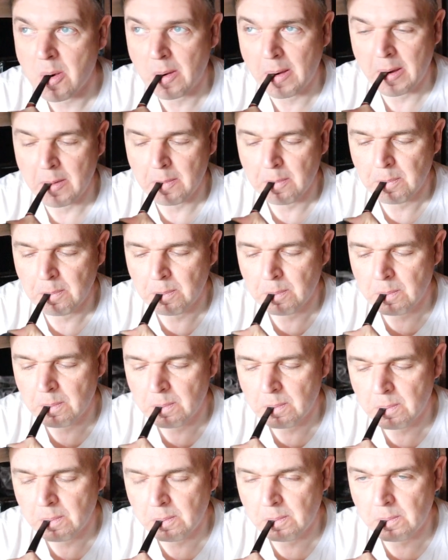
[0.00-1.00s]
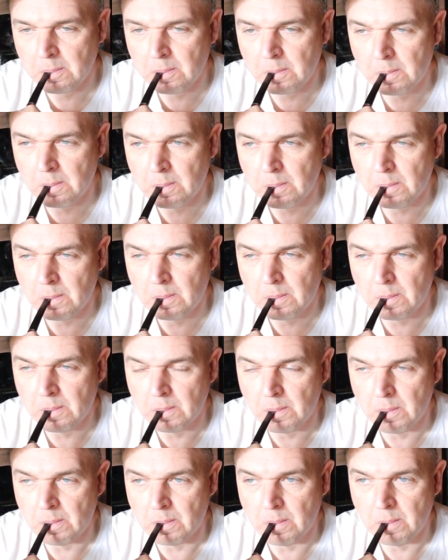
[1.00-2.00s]

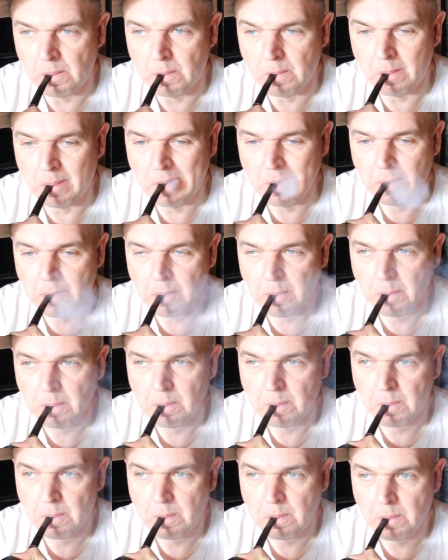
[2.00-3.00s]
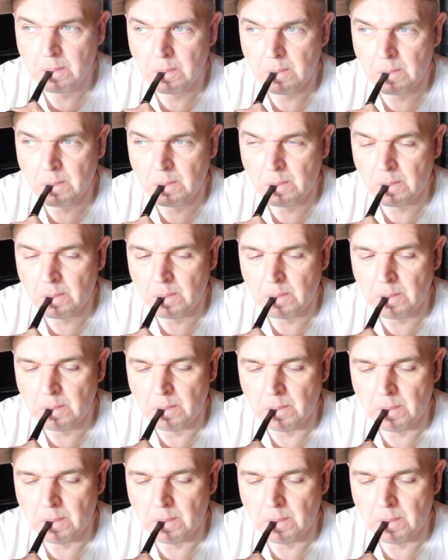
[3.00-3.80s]
(silence)